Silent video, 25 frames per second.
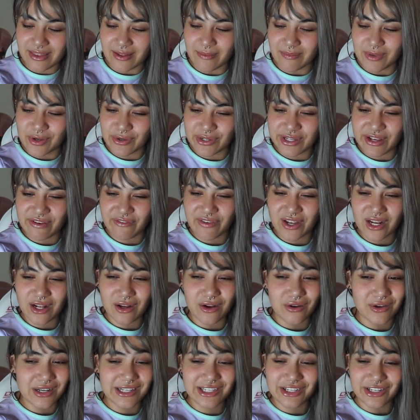the music
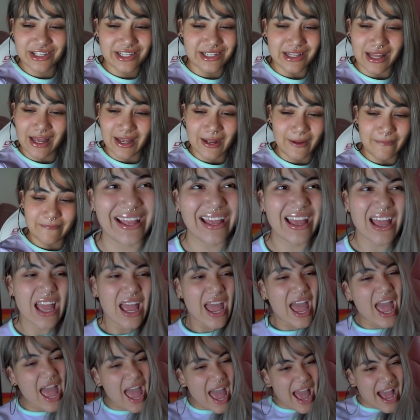video is just like,
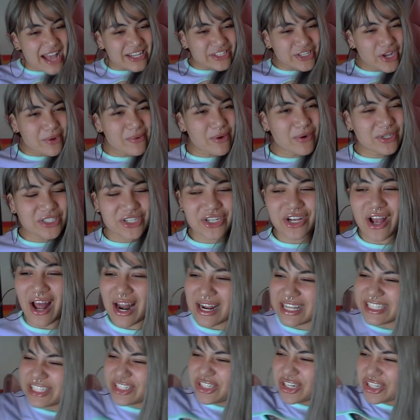hey, show me what you
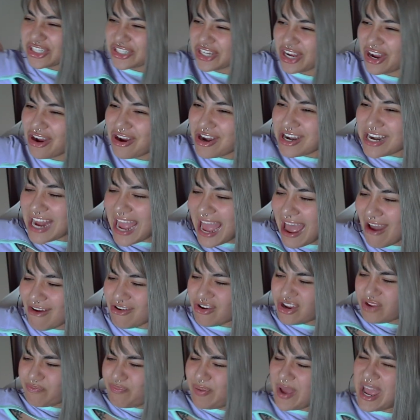got, it's your turn
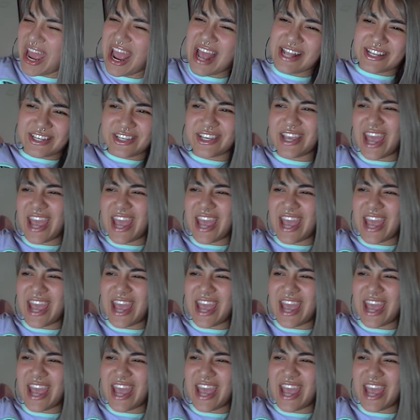now, bitch.